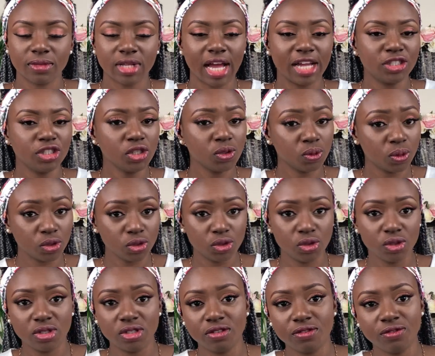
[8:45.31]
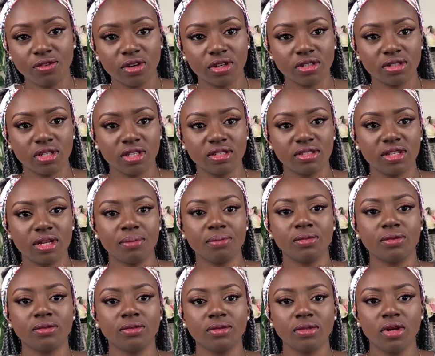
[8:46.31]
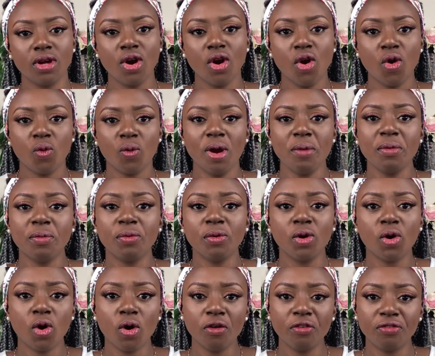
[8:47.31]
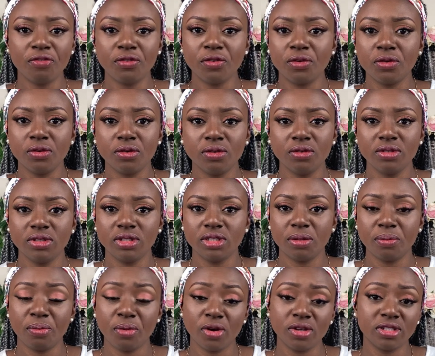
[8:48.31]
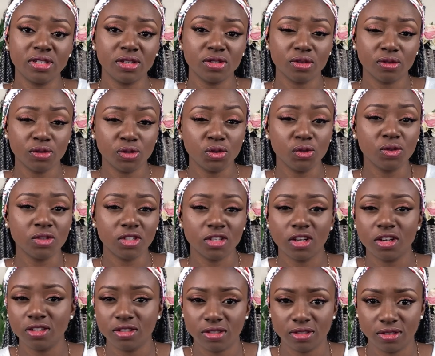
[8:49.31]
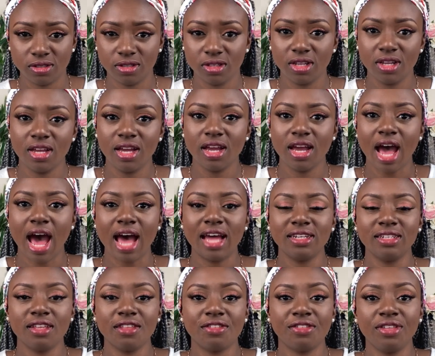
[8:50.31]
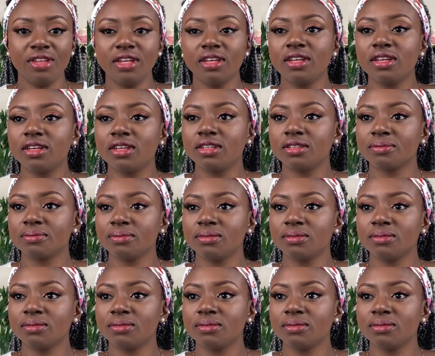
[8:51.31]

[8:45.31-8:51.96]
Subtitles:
I just want to use it for an example. When people go through the process of suicide and they think